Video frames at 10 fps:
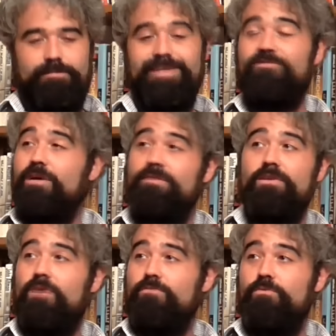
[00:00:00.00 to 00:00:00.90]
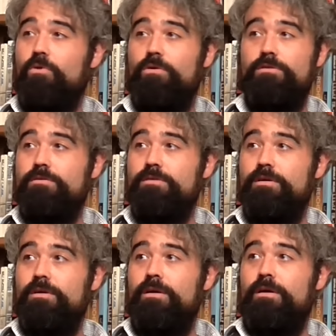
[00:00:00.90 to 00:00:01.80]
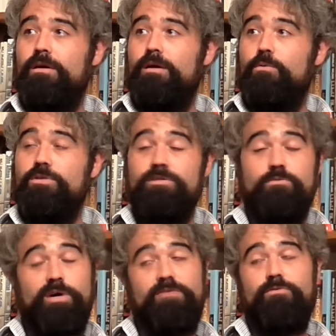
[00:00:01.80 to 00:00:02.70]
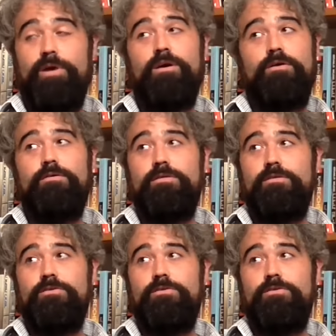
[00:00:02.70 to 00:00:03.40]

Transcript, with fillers: Mm-hmm. He traveled around the world, uh, which is quite rare uh,